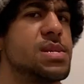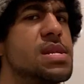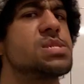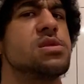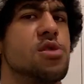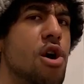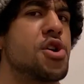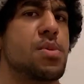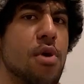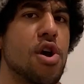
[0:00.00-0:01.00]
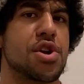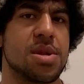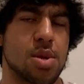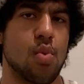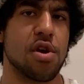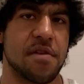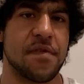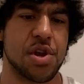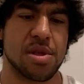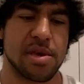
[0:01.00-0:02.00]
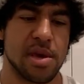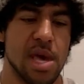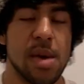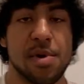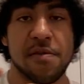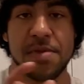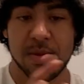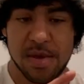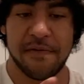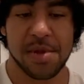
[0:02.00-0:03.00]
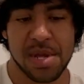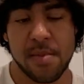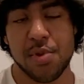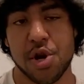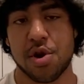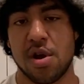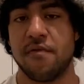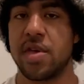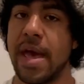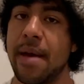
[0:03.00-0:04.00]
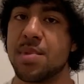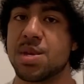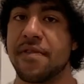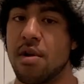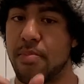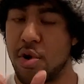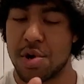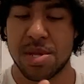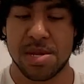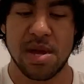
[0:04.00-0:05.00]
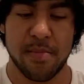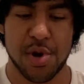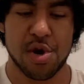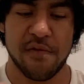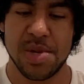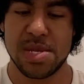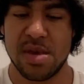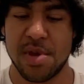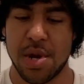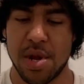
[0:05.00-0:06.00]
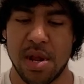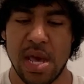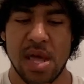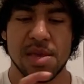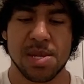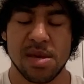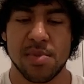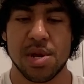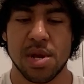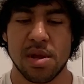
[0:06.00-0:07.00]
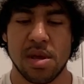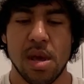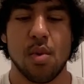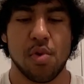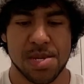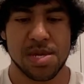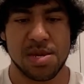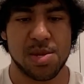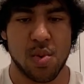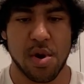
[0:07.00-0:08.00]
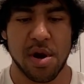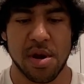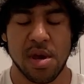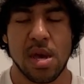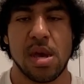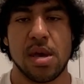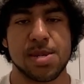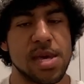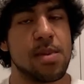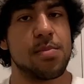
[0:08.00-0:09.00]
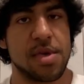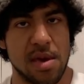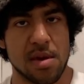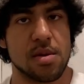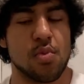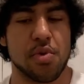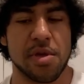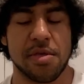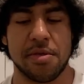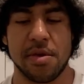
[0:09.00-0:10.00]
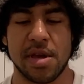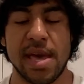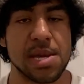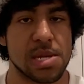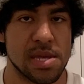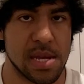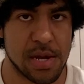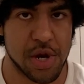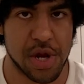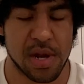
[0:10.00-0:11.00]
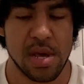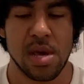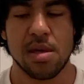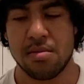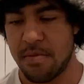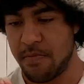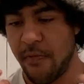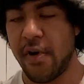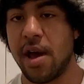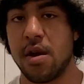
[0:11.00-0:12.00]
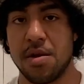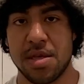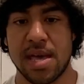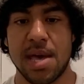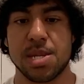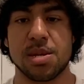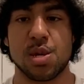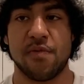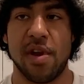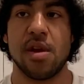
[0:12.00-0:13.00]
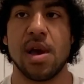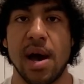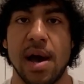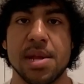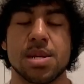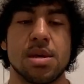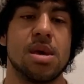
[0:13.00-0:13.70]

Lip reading: needs a large margin to work efficiently. But if the temperature of the atmosphere approached the temperature of the steam engine would cease to work. Same thing with a gasoline engine. The fire in the gasoline is very hot.